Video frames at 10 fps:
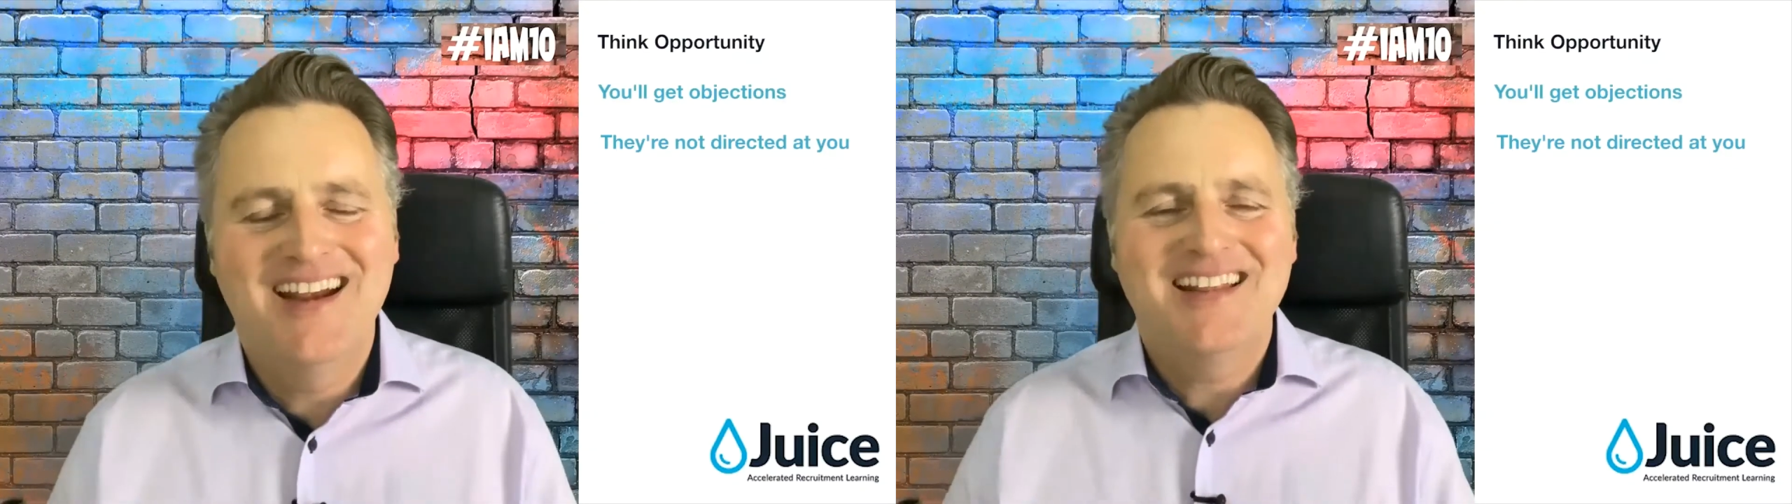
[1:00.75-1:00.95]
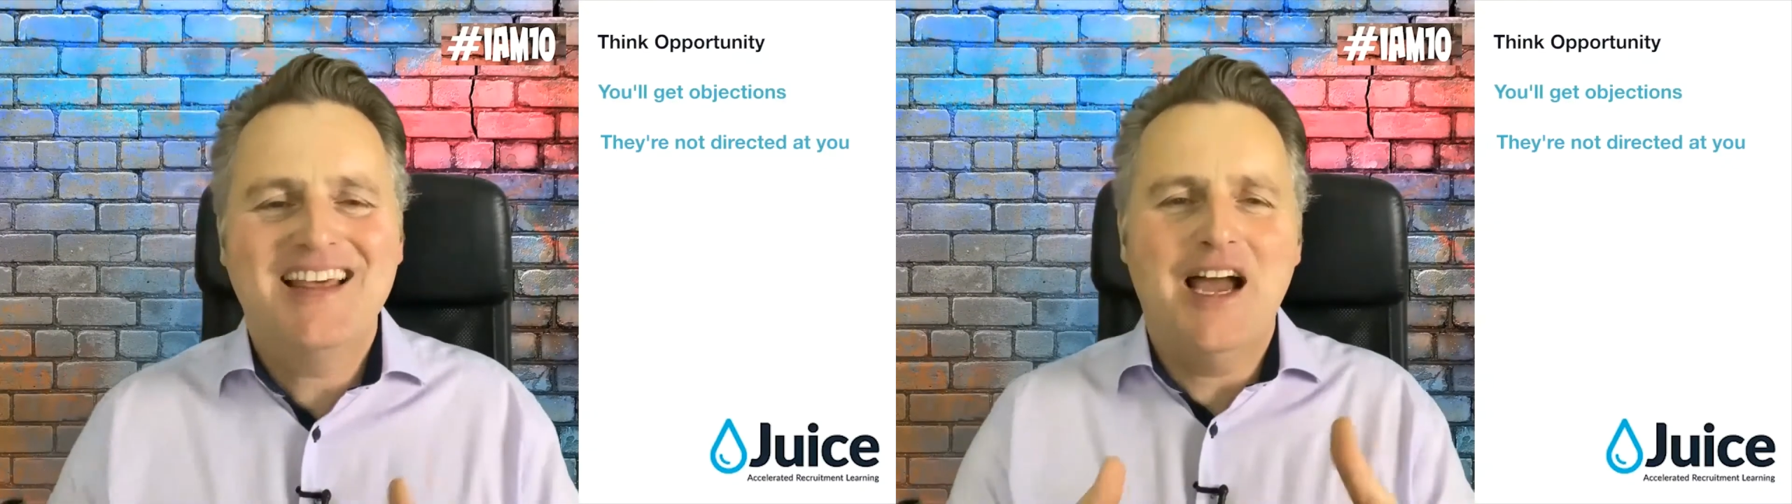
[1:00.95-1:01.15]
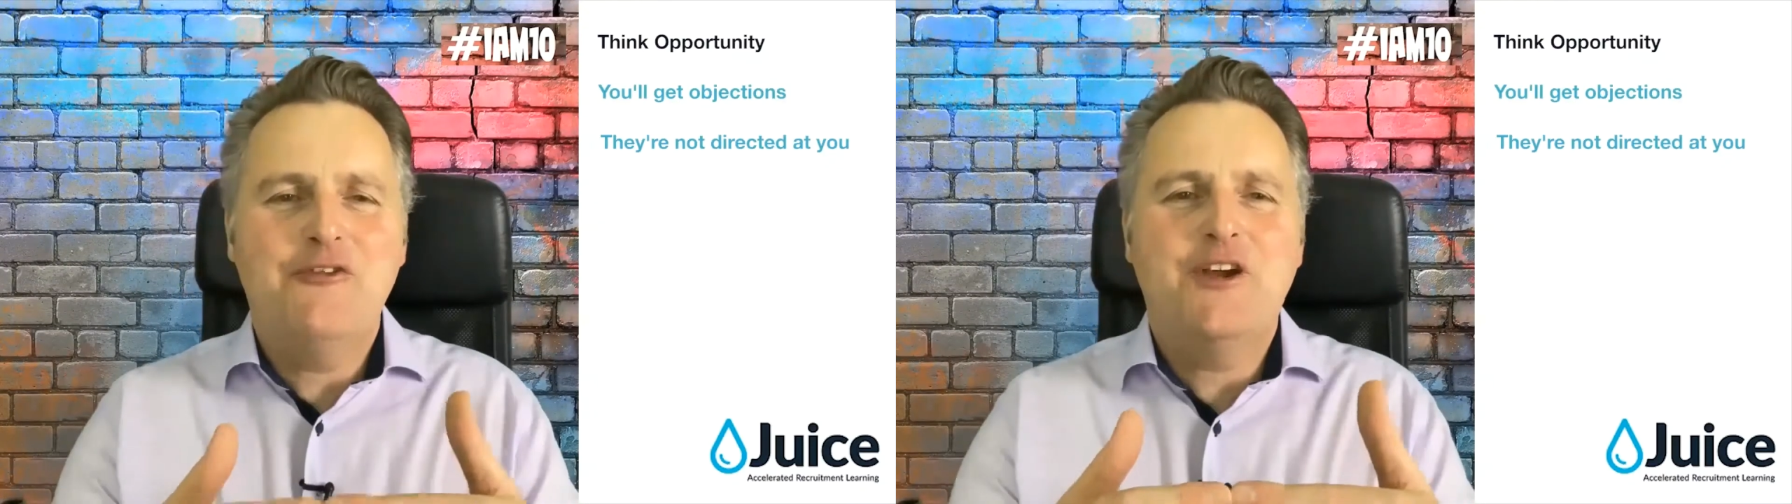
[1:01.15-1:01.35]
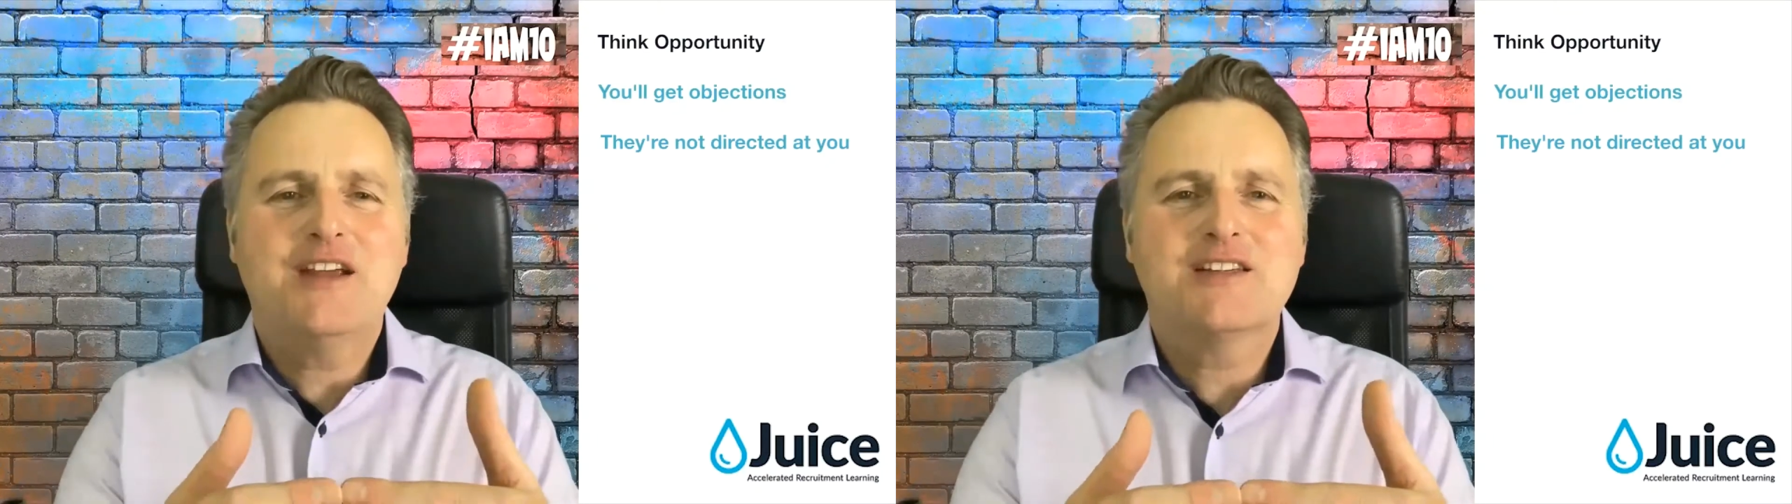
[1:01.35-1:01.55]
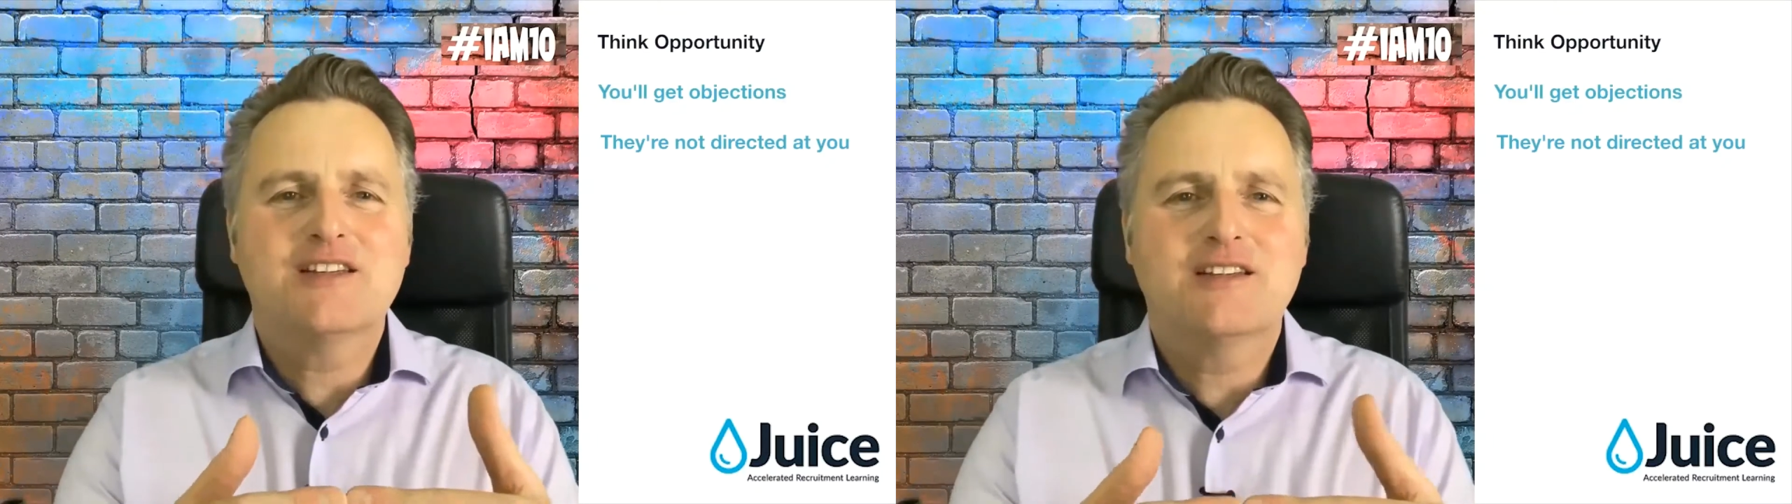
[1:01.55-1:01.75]
That
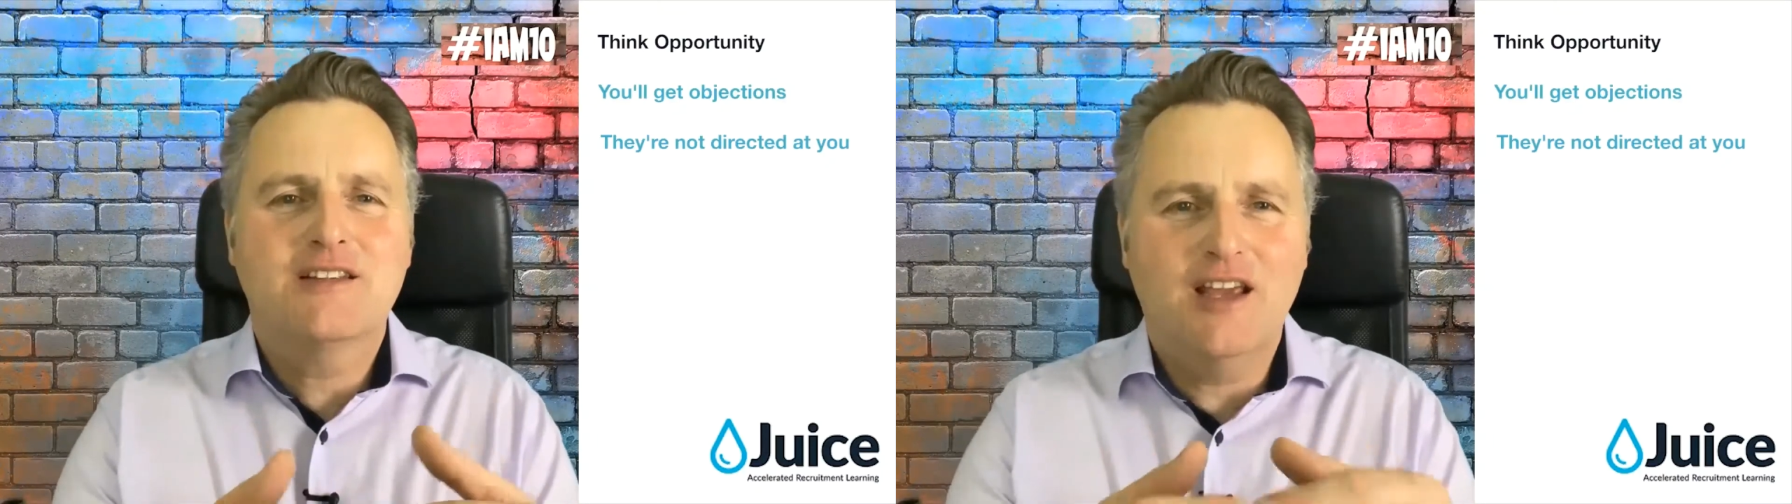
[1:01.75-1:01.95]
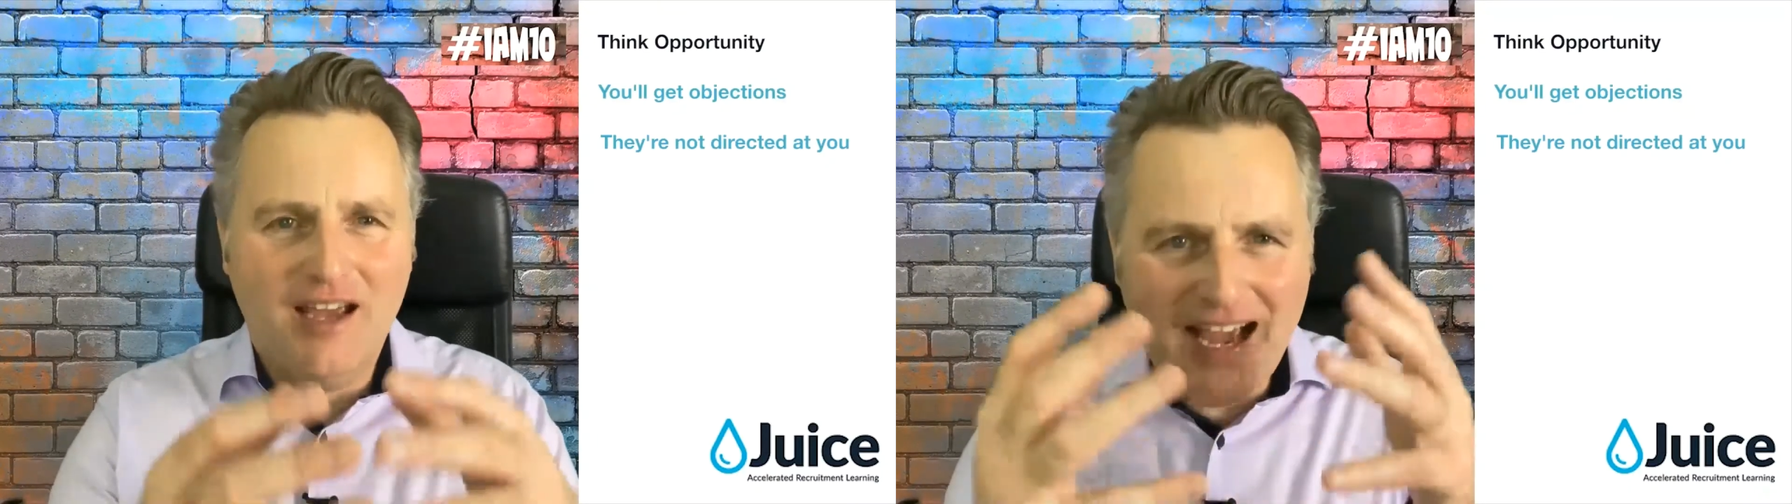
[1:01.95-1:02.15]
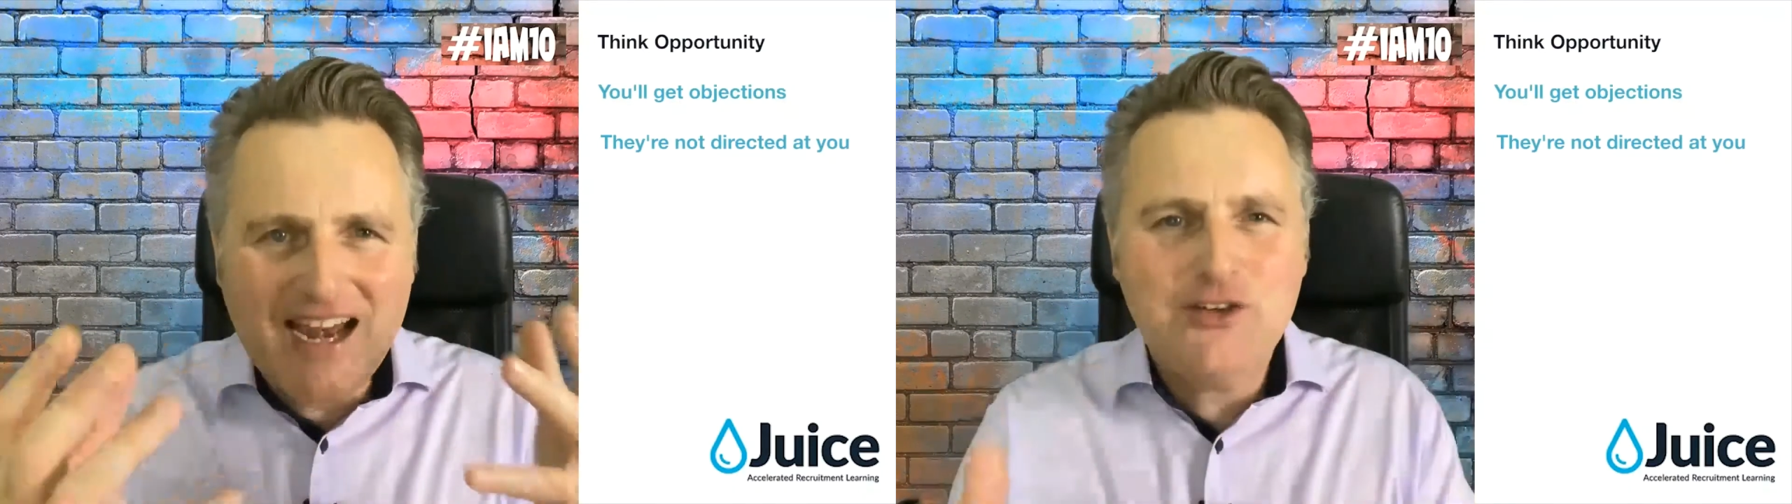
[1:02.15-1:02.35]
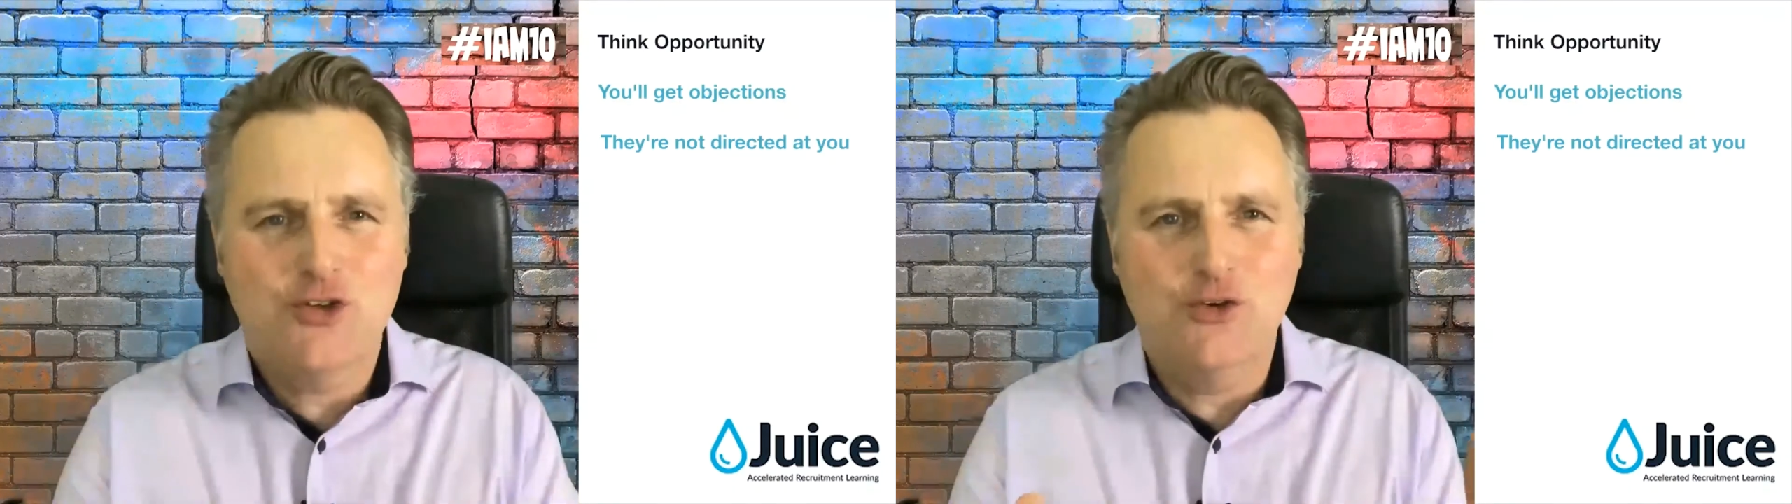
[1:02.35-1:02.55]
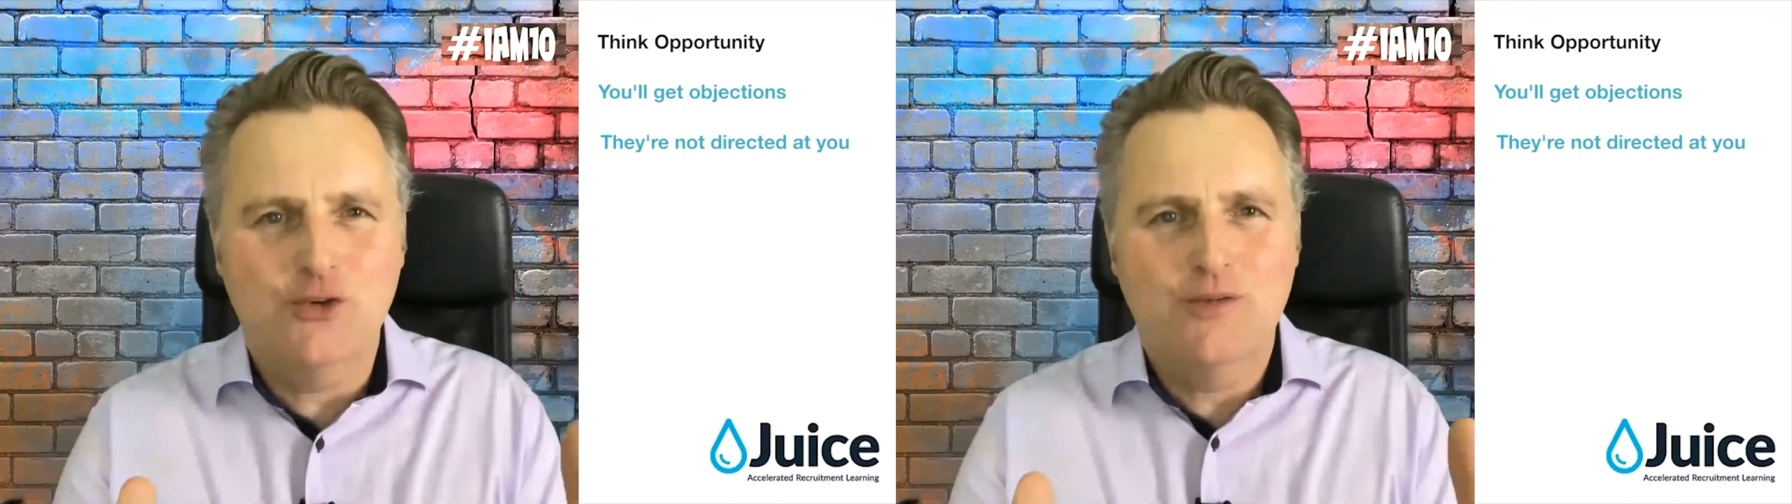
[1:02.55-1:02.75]
affects their
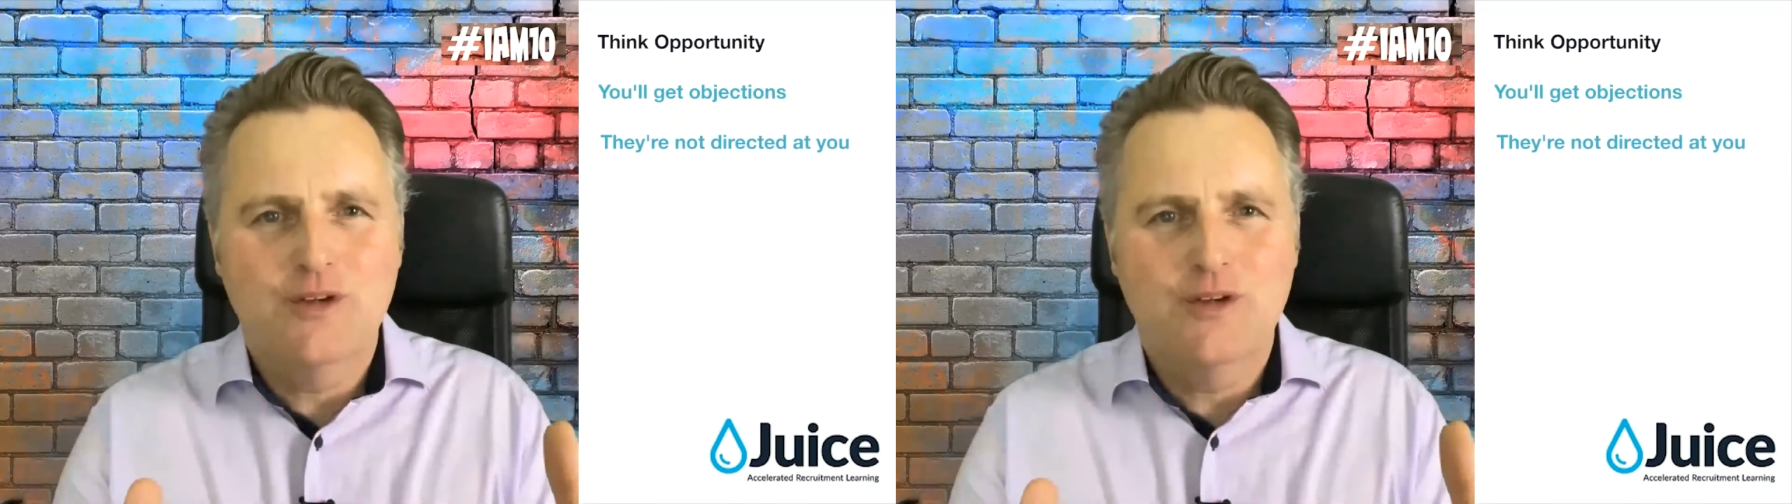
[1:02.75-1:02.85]
attitude.